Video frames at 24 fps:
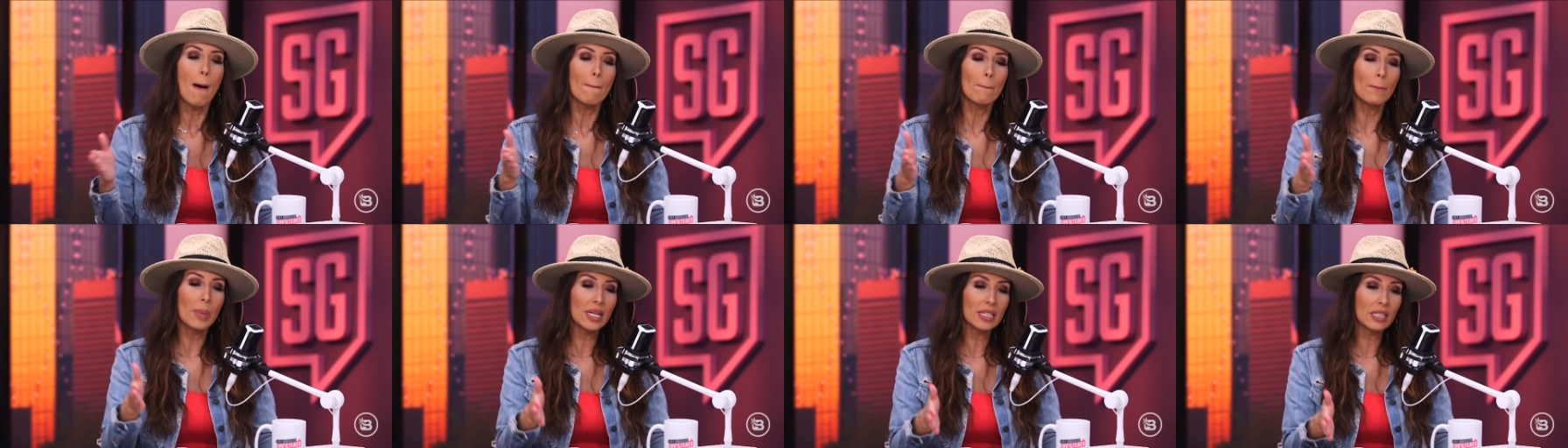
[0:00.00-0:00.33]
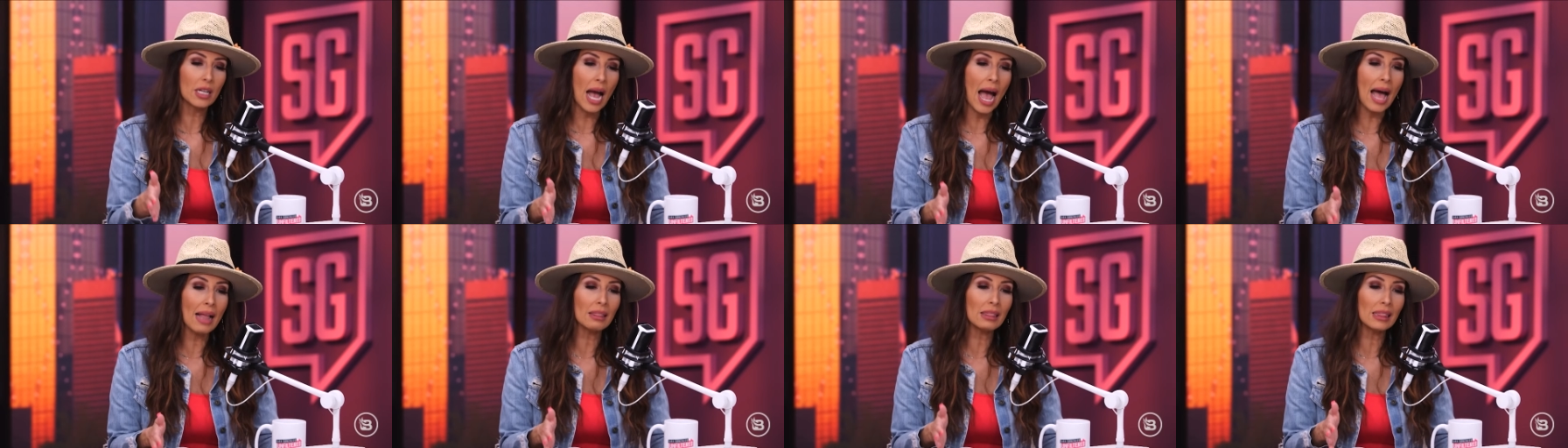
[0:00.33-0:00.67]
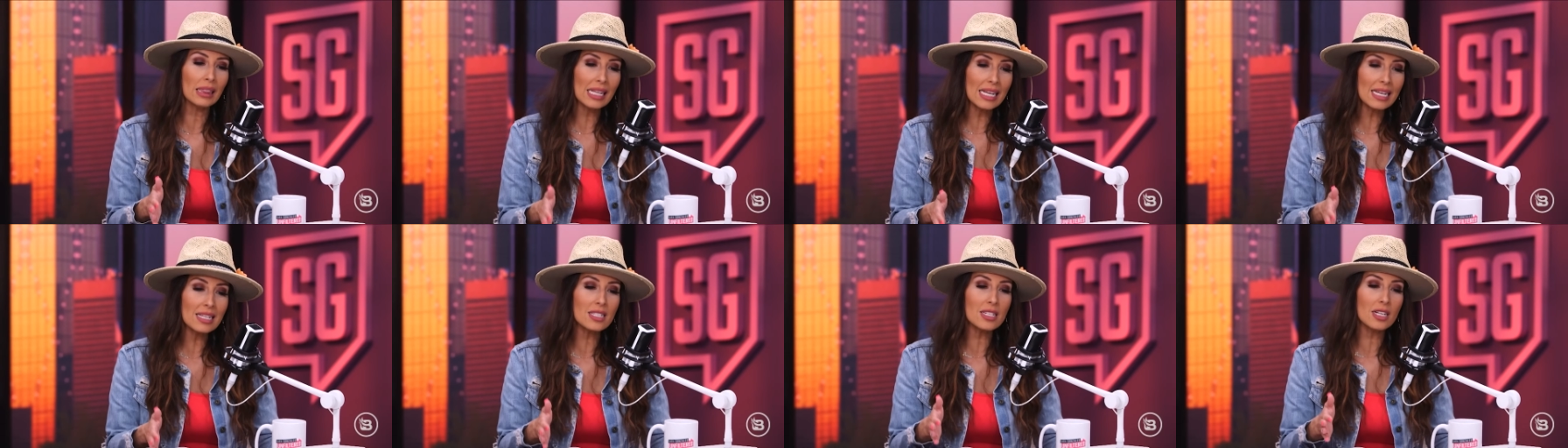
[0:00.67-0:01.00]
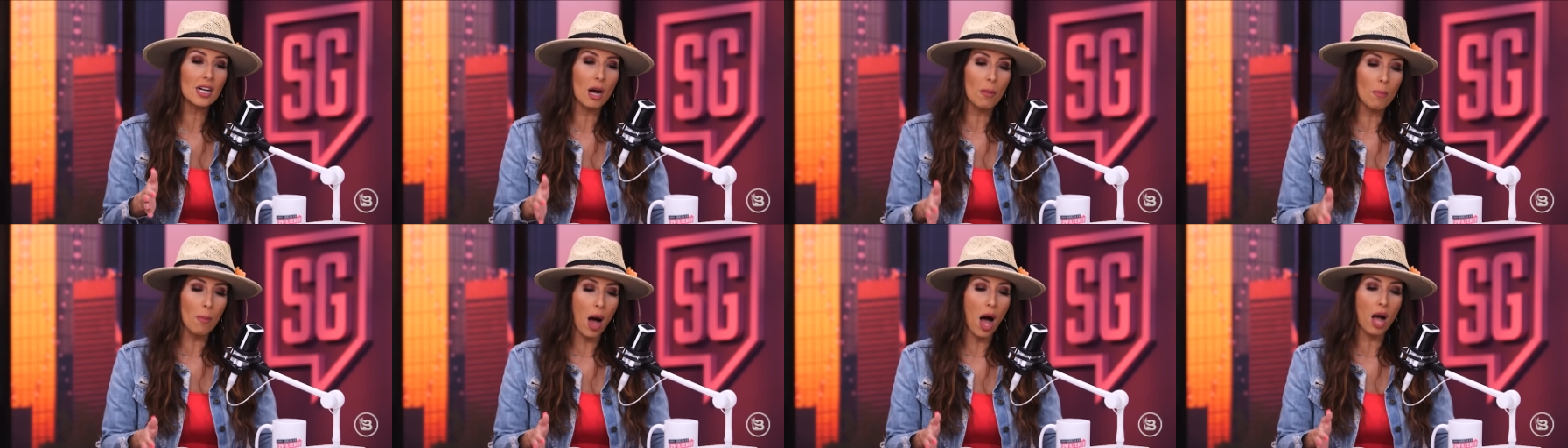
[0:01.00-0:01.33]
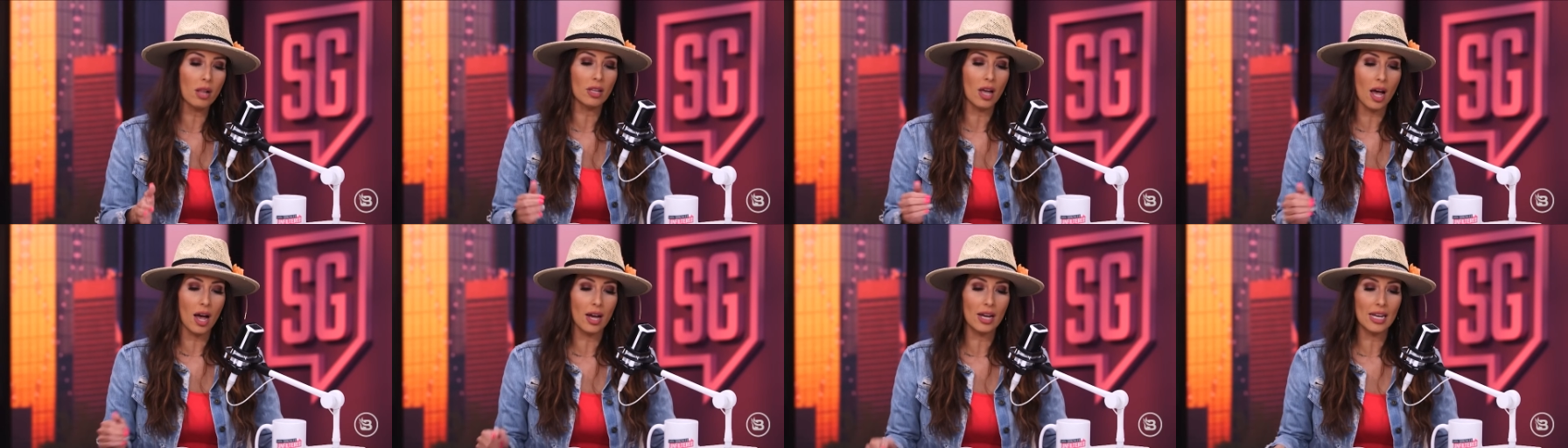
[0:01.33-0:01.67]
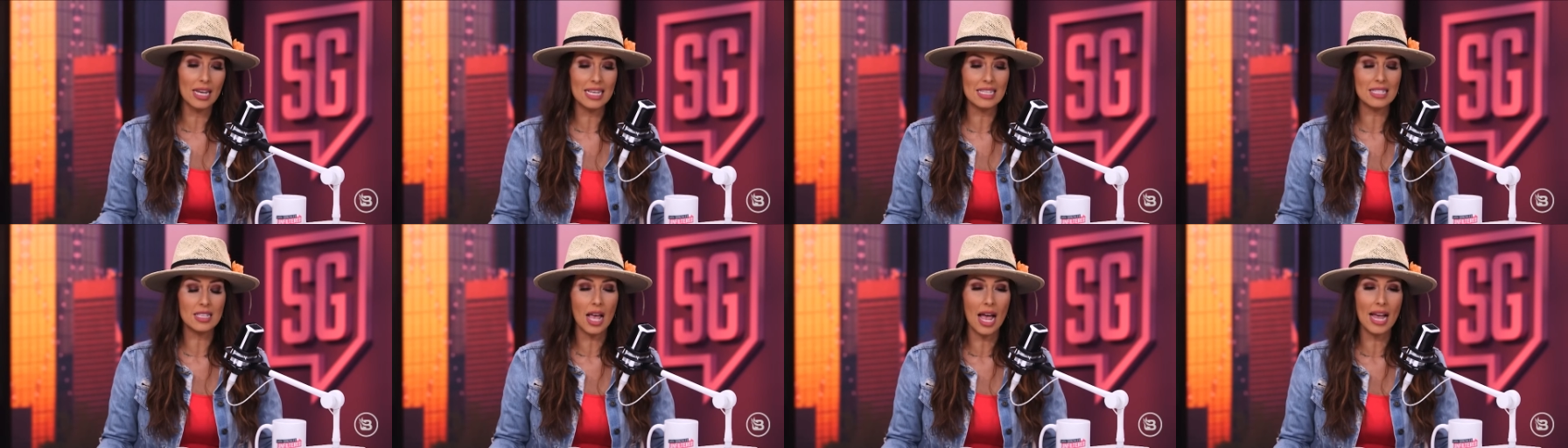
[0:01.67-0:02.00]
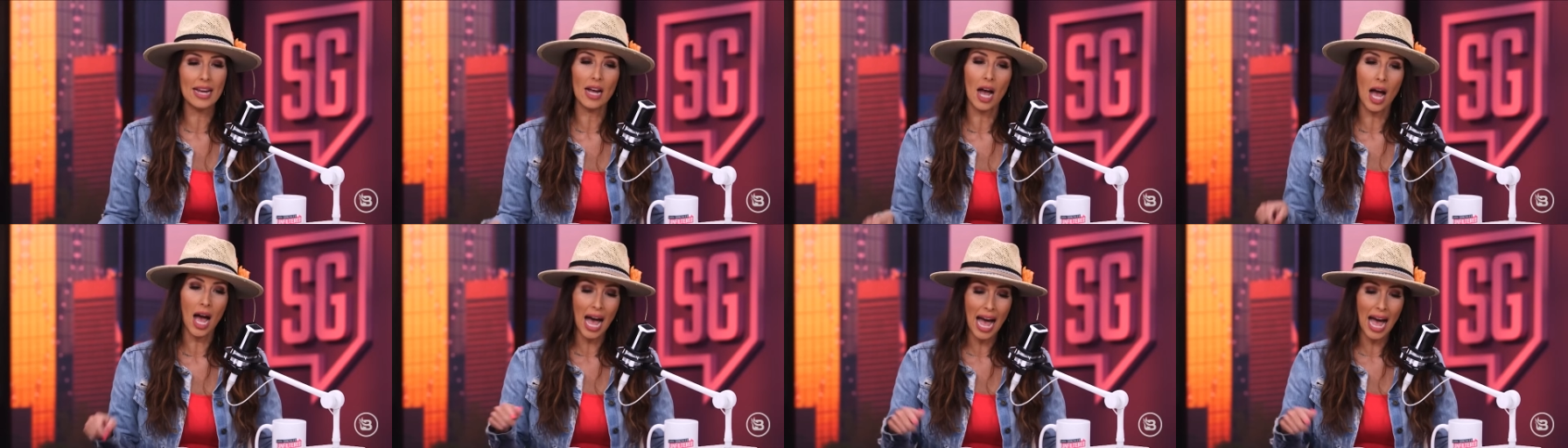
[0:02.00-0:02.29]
But at least Kamala is like,